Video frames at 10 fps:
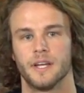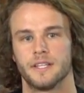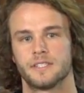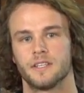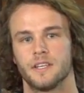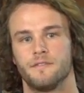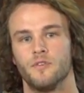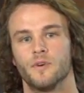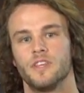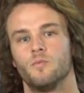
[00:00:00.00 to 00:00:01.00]
it's if
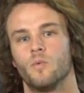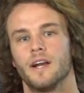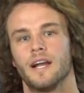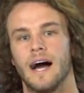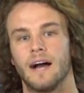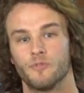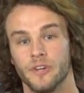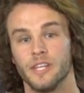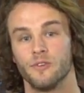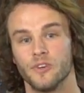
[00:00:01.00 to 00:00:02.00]
you really want
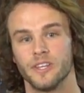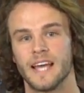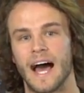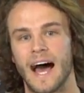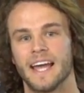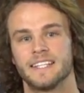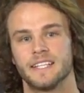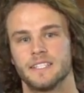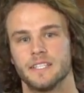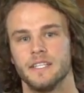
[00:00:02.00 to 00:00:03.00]
really high
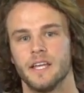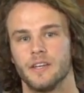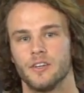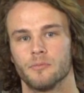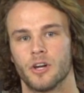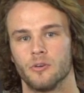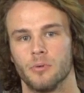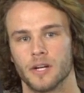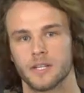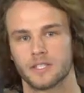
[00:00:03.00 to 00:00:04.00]
density in your metal
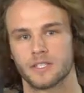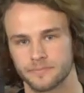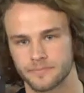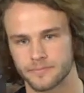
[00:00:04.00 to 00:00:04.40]
parts,